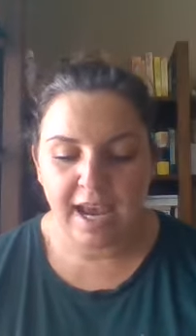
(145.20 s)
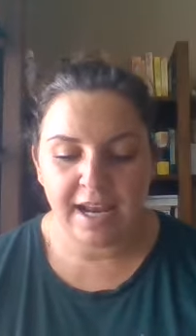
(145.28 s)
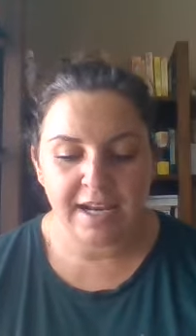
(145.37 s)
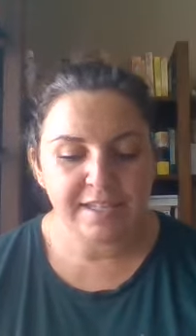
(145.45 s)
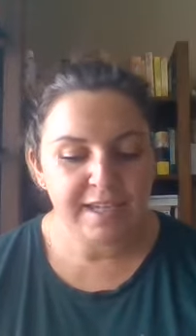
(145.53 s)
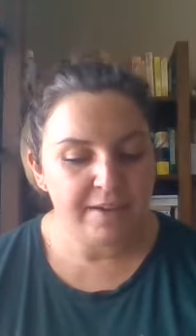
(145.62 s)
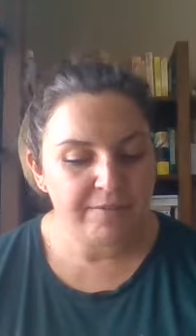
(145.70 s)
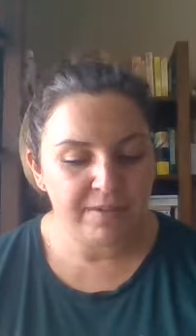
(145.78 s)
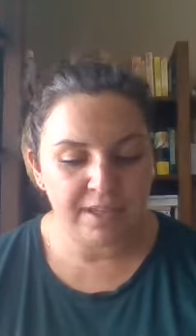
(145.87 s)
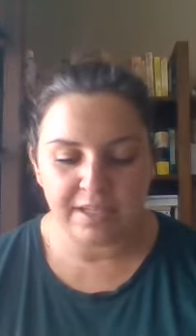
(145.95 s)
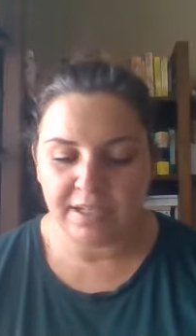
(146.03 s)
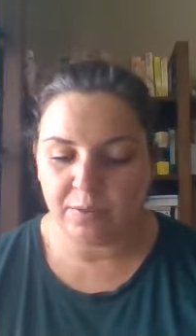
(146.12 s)
And I
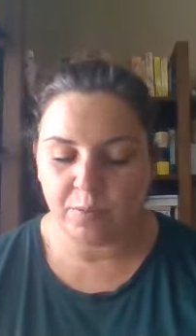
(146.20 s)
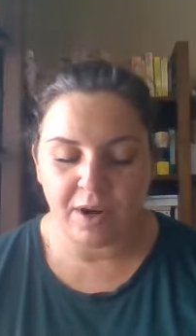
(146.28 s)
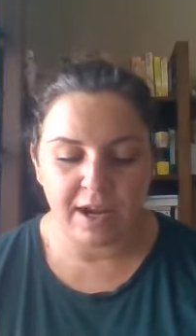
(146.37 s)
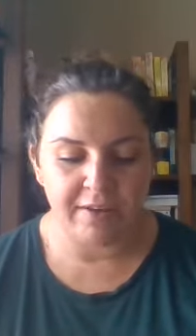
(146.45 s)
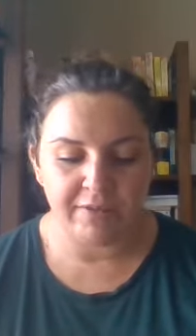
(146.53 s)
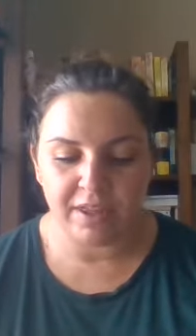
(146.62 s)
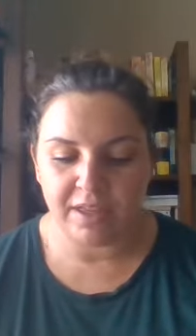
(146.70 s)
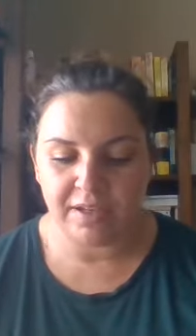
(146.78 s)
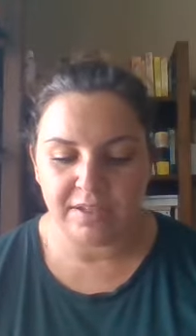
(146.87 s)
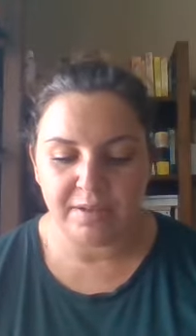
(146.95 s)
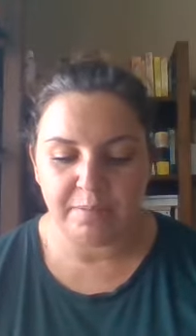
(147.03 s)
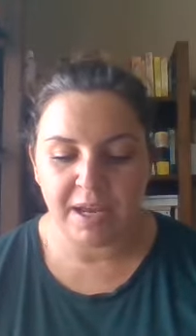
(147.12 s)
definitely didn't want
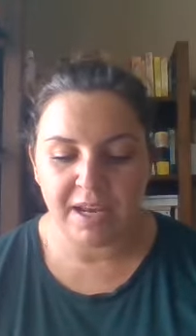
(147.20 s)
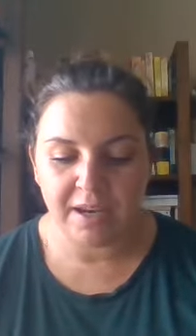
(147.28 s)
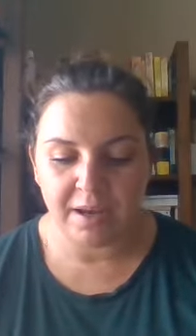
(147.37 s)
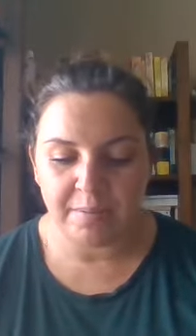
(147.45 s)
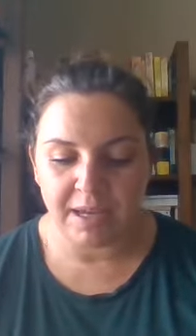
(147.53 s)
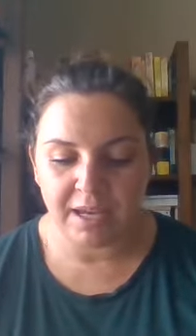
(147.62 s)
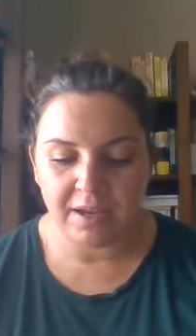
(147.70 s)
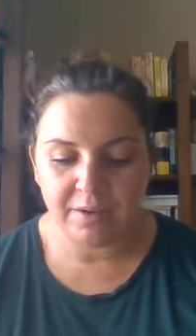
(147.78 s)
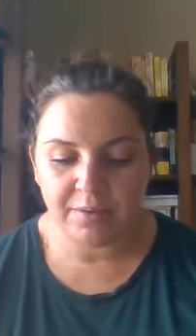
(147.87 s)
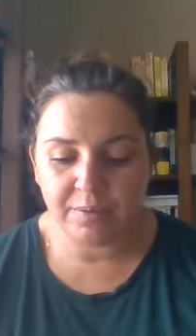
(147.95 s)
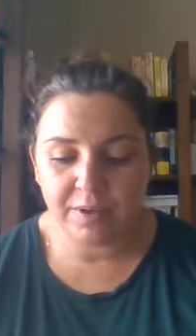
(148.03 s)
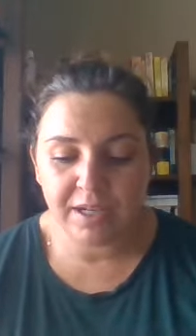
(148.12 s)
everything to depend on me.
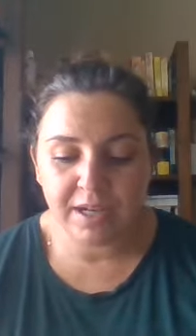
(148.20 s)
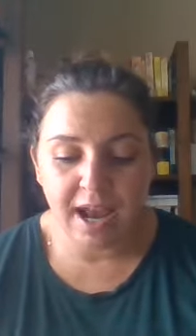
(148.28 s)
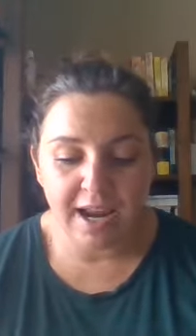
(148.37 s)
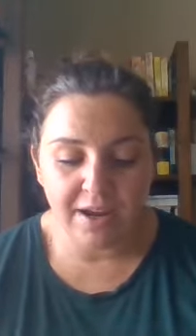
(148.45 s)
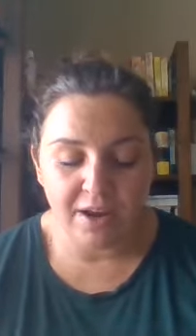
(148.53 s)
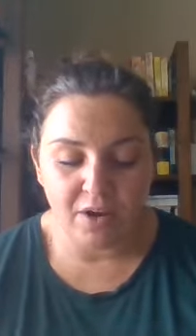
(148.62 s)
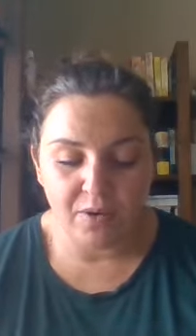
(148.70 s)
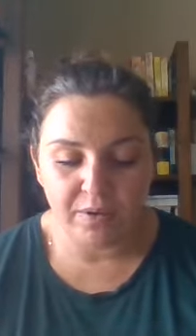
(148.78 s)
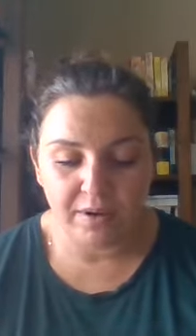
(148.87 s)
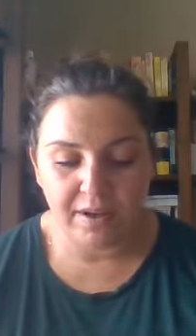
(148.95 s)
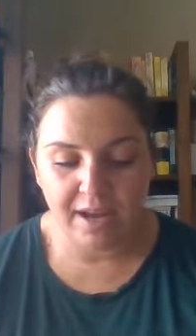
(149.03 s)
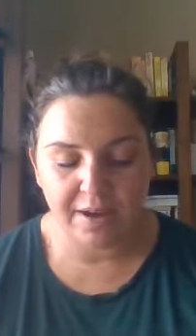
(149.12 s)
What did I know?
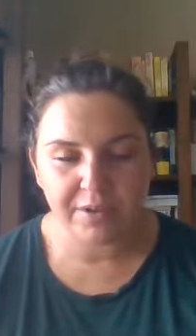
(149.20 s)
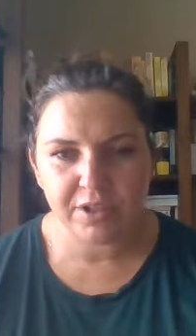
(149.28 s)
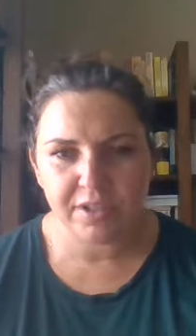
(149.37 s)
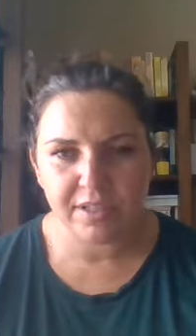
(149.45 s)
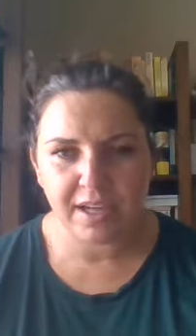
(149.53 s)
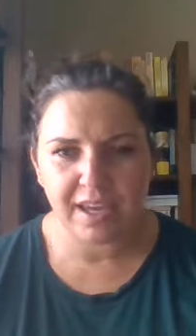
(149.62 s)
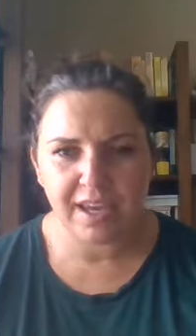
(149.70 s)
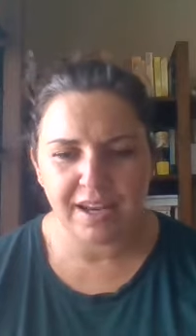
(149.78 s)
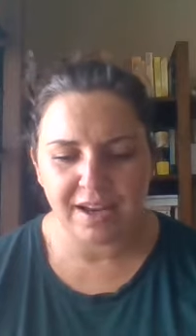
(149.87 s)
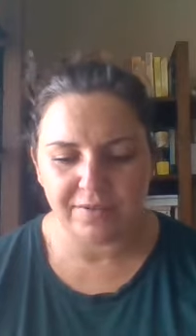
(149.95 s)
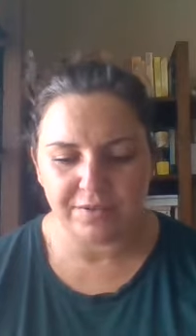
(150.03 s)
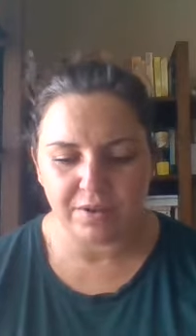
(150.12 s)
I was just a
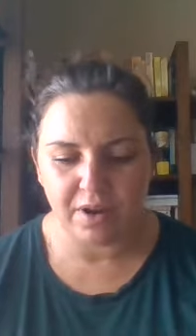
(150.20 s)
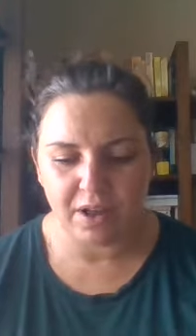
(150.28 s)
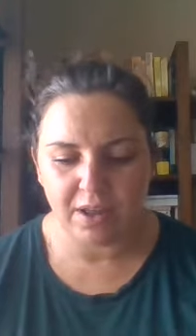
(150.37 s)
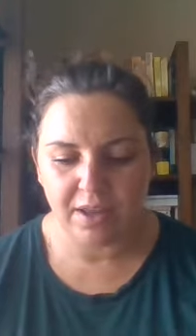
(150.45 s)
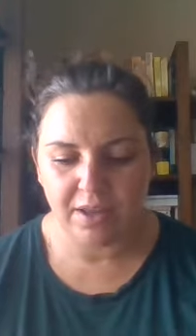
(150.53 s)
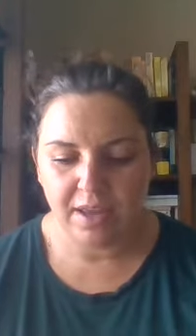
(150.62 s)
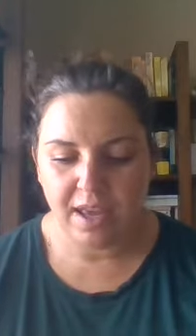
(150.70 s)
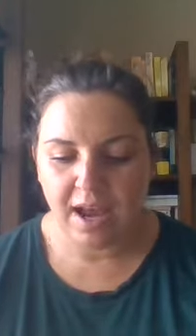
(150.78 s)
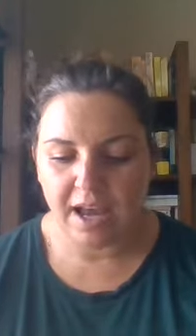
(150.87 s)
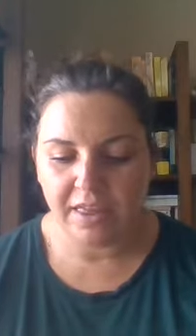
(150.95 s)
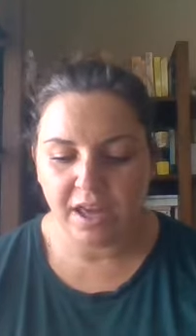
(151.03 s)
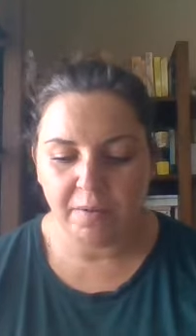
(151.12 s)
kid after all.
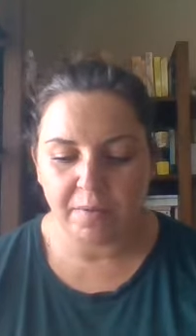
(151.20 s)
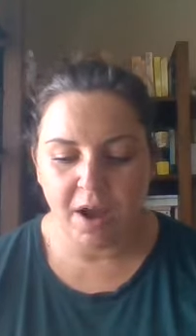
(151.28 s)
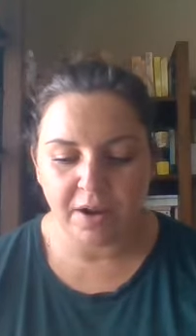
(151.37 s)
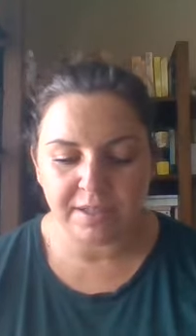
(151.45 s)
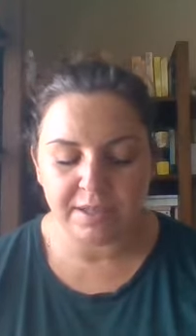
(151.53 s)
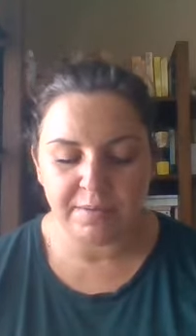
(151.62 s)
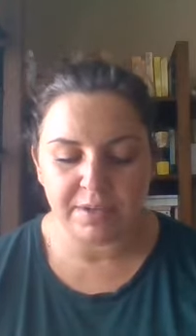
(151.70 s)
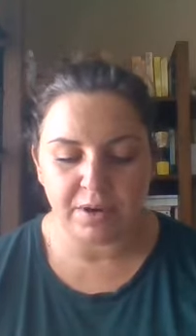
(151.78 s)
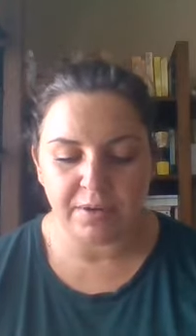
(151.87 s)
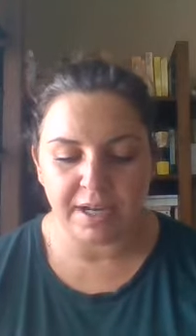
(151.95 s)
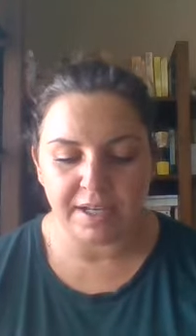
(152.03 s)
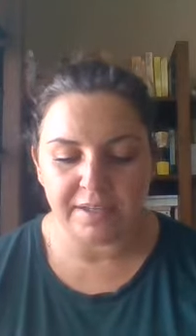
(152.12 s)
I thought Roxy was
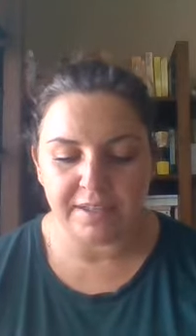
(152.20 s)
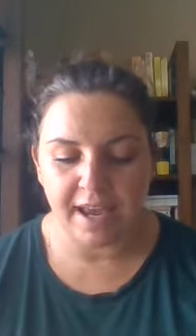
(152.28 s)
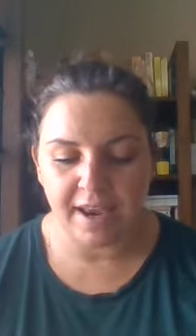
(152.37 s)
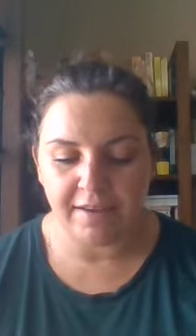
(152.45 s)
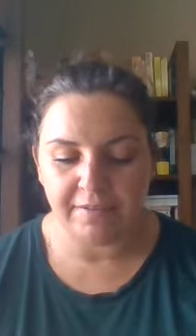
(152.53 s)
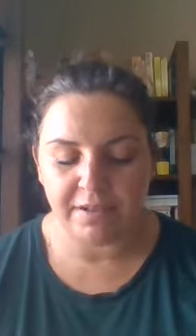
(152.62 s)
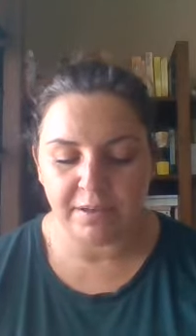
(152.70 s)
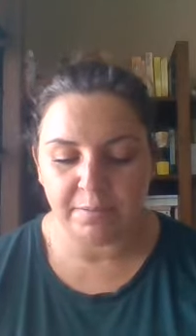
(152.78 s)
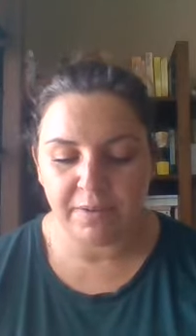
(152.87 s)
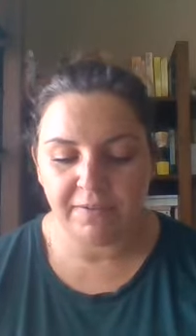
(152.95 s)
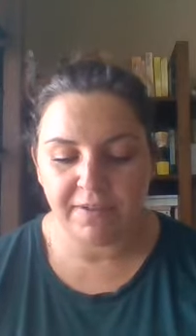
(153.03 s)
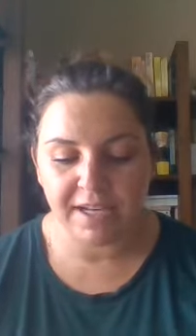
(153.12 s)
already saved,
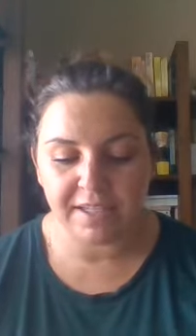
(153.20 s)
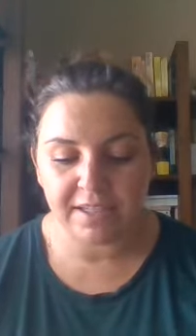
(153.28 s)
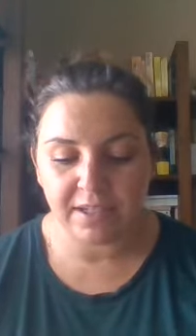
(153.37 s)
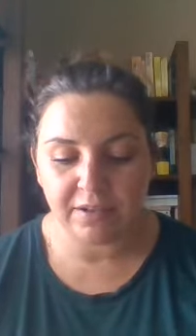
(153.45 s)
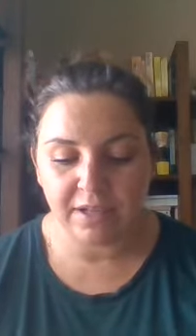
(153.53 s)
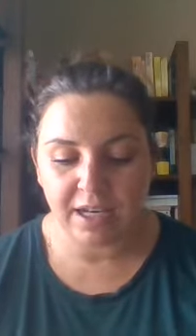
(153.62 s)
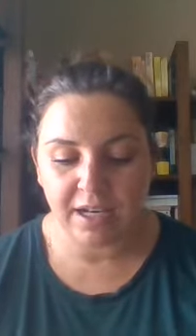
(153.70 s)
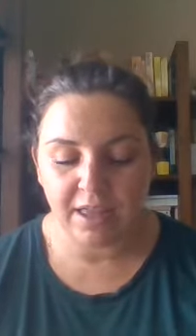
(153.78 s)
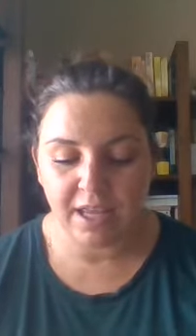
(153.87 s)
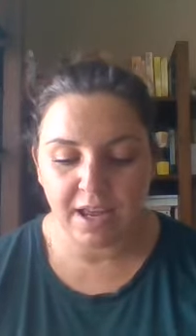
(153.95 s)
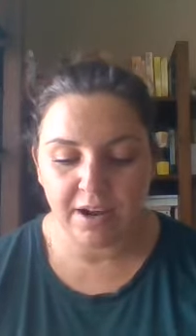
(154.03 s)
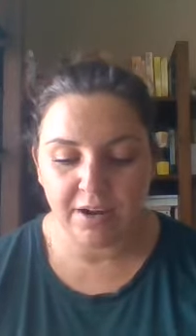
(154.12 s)
but if I still
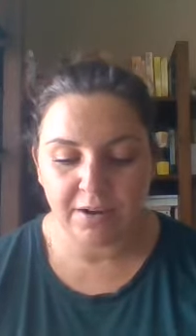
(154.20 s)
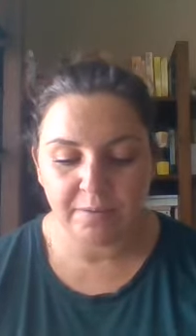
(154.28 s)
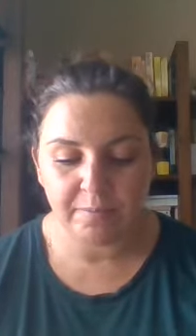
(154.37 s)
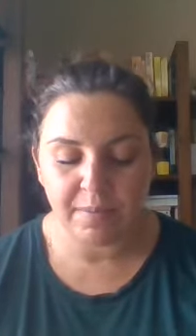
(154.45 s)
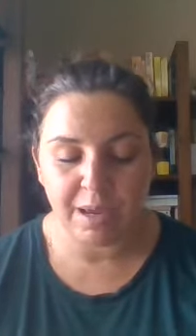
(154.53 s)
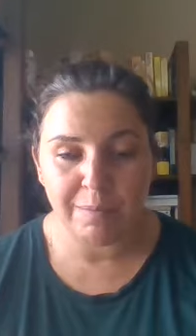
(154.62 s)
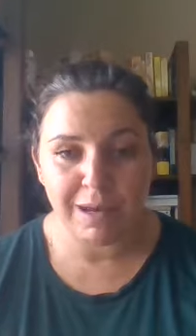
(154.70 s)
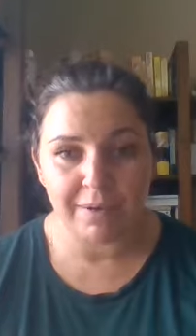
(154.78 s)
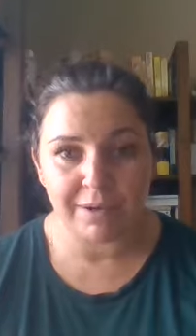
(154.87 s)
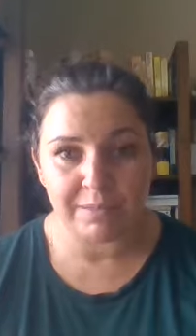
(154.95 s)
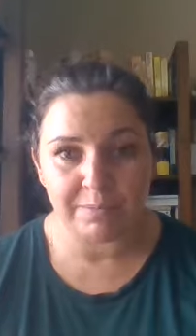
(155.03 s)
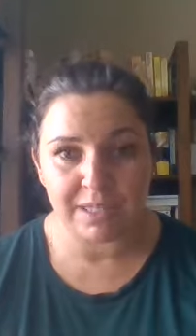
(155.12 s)
needed the Unner, maybe
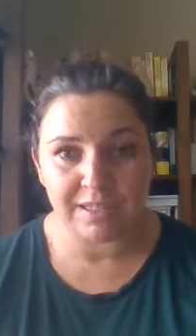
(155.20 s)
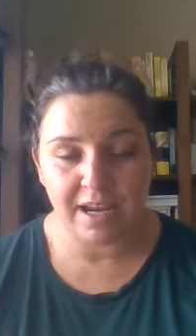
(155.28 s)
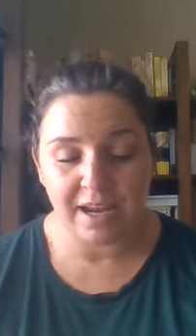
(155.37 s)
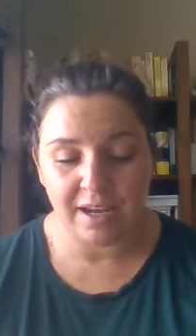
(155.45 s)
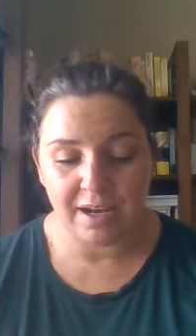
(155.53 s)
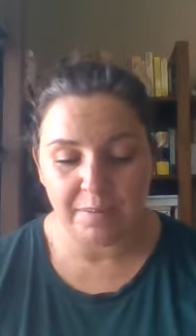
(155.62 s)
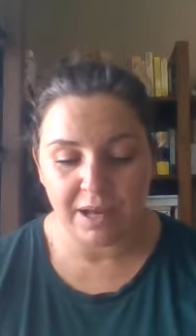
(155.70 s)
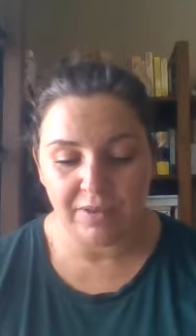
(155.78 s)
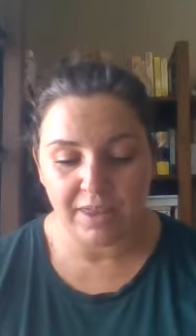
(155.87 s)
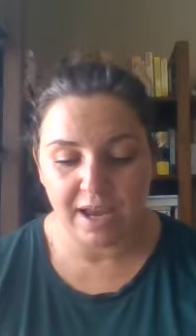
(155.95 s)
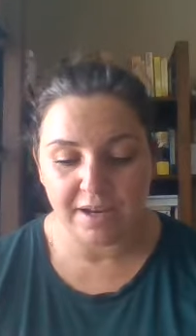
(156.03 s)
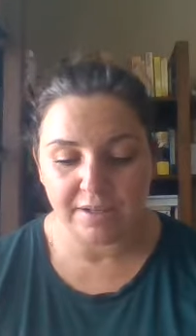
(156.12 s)
I was mistaken
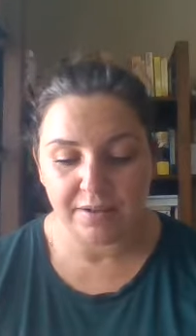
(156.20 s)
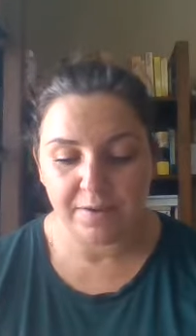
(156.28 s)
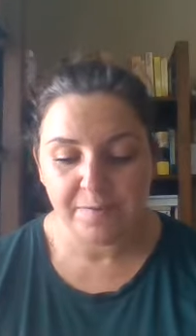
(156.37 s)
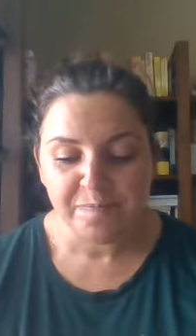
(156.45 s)
about that.